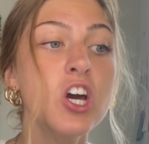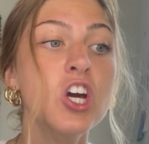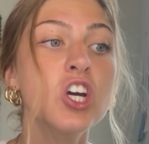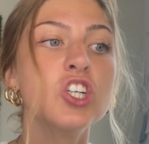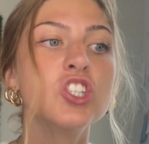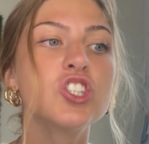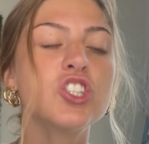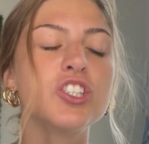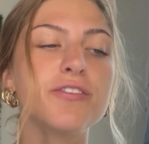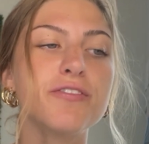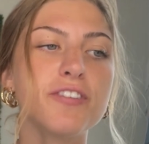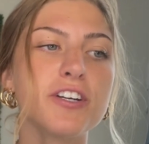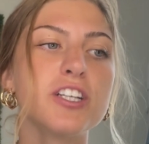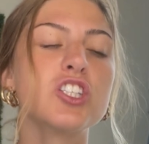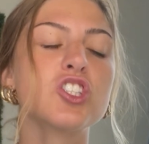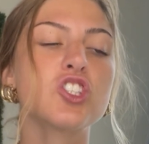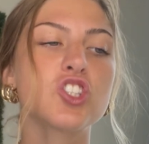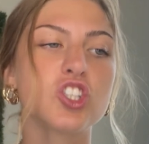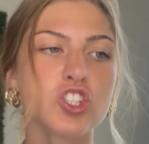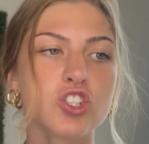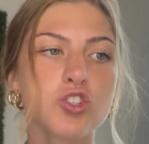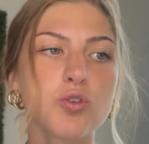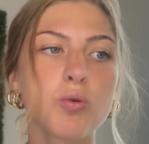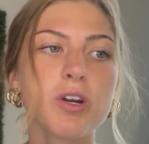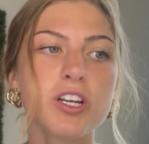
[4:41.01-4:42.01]
She finished
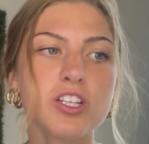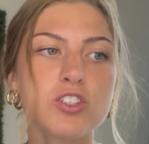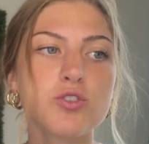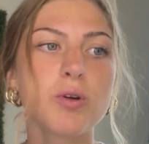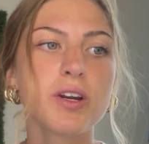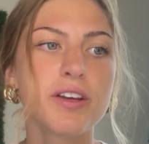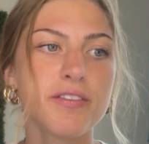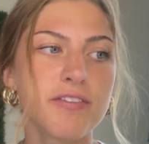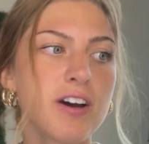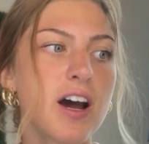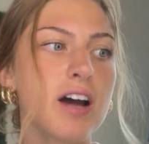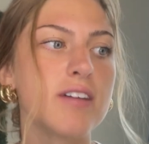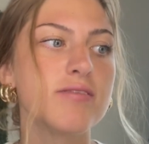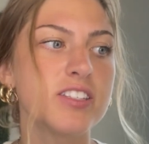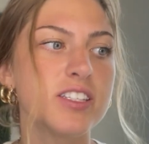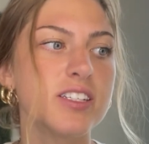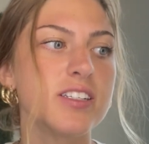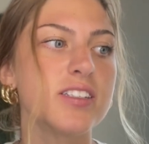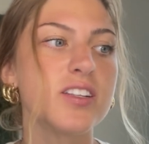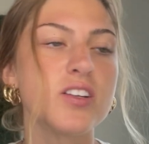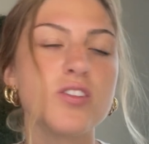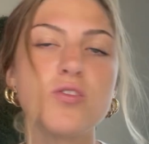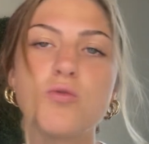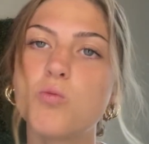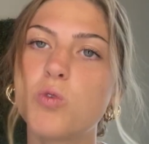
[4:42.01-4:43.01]
the 2025
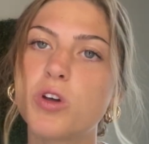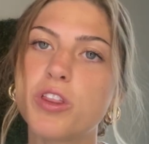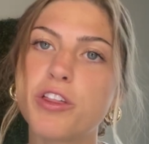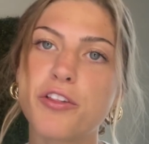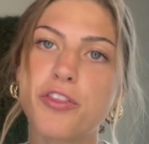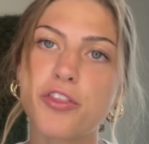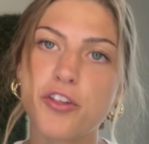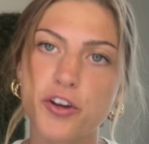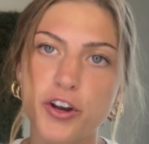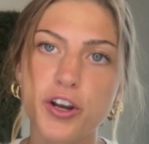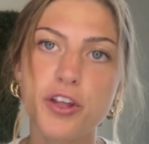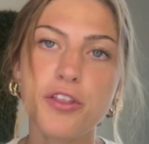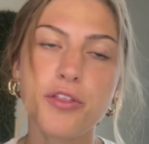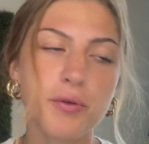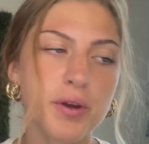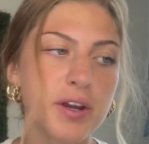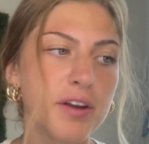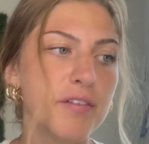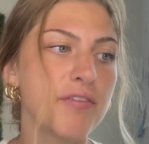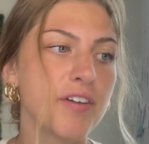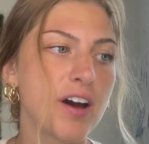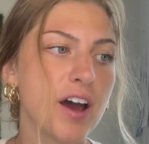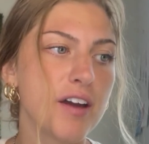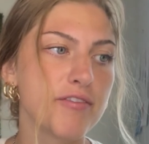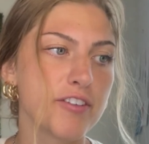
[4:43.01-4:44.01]
season with a
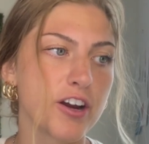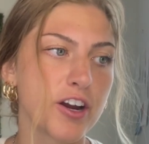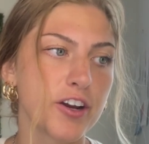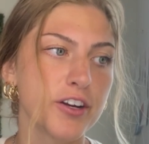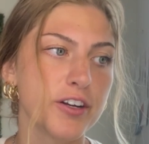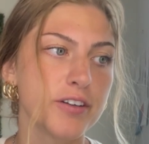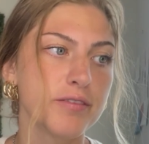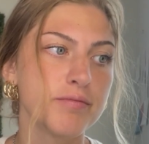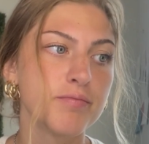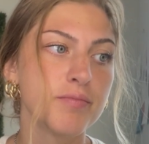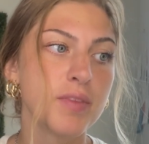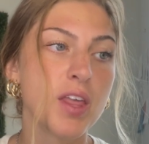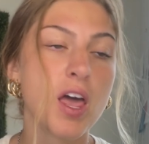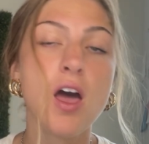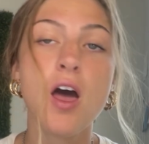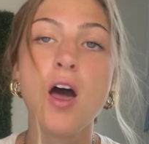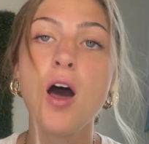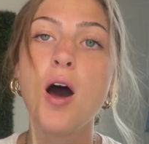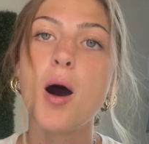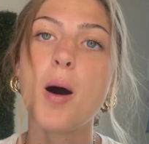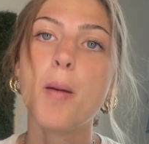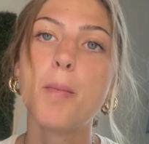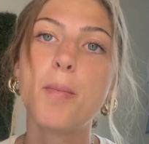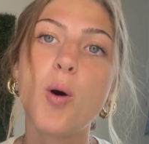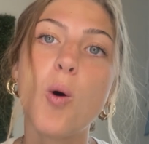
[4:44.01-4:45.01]
33-5 record,
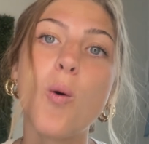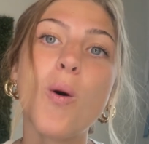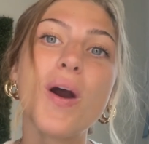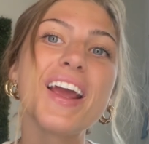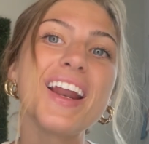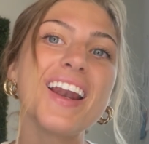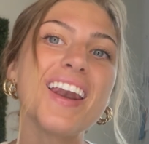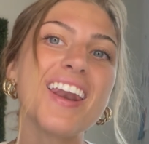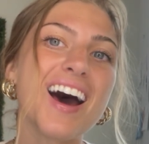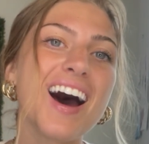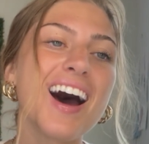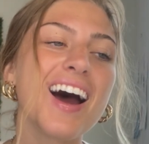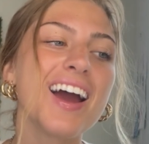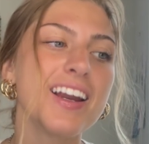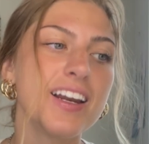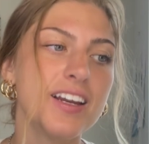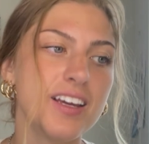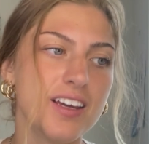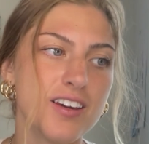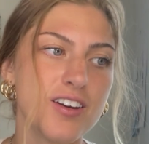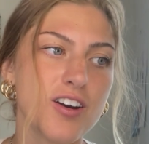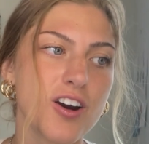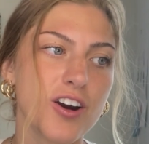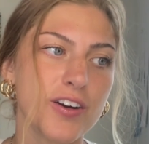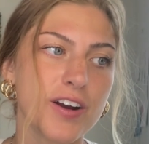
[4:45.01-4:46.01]
a .9
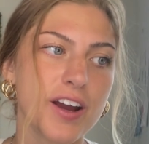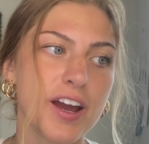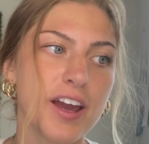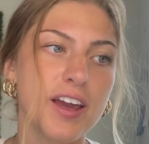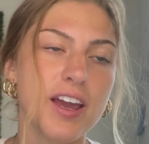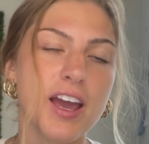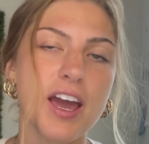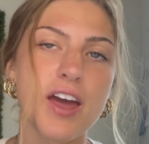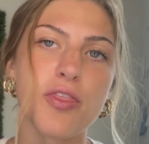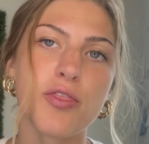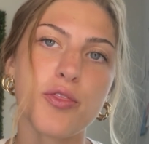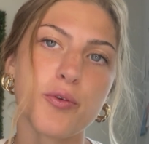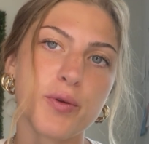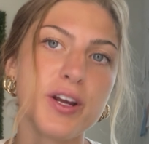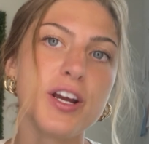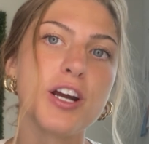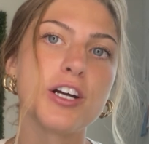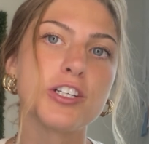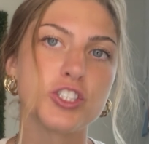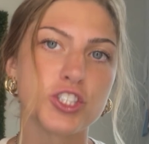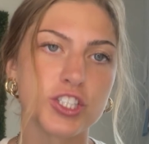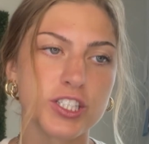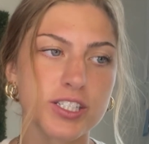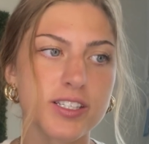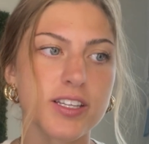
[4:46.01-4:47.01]
ERA, and
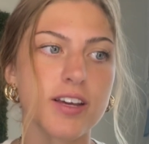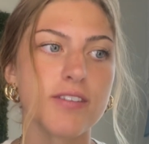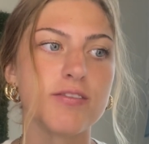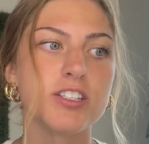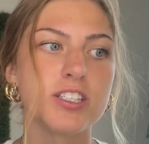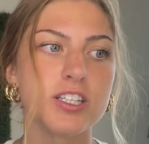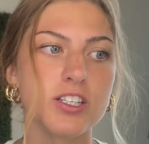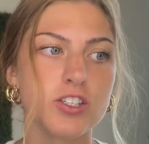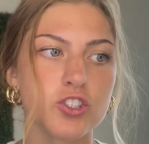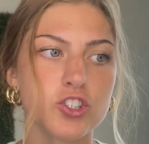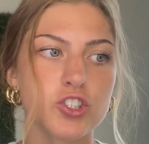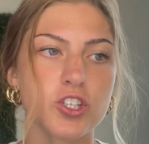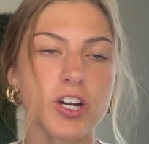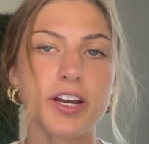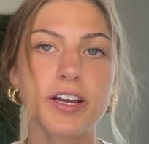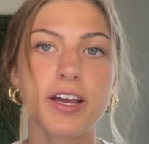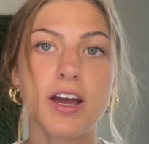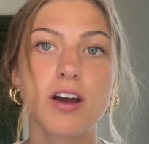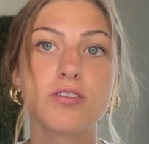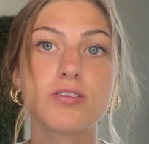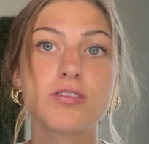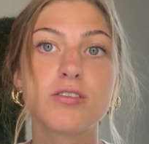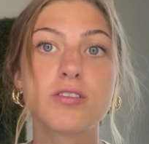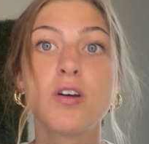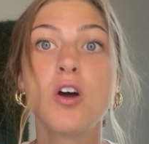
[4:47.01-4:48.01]
317
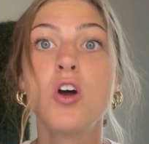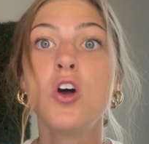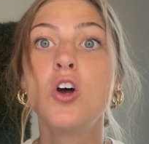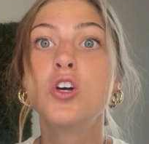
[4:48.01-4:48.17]
strikeouts.